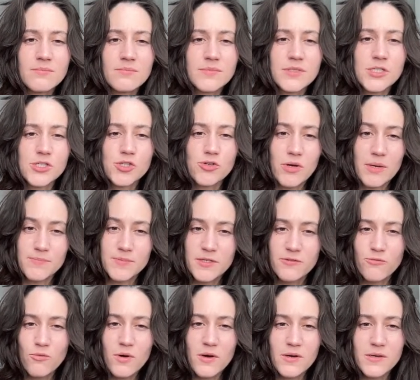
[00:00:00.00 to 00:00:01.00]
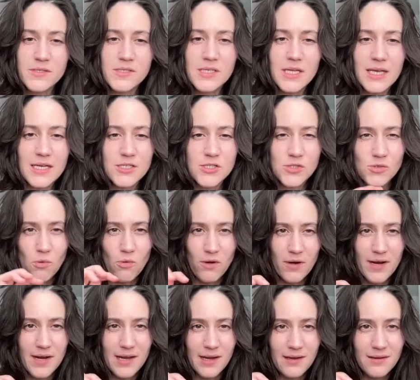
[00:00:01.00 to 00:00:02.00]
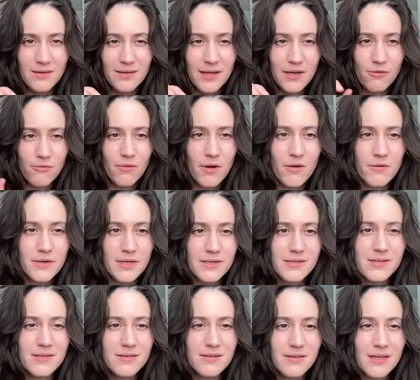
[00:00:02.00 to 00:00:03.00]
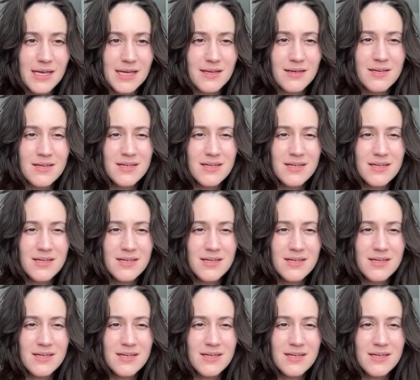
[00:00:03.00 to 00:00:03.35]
descriptive words like soaring and eroded like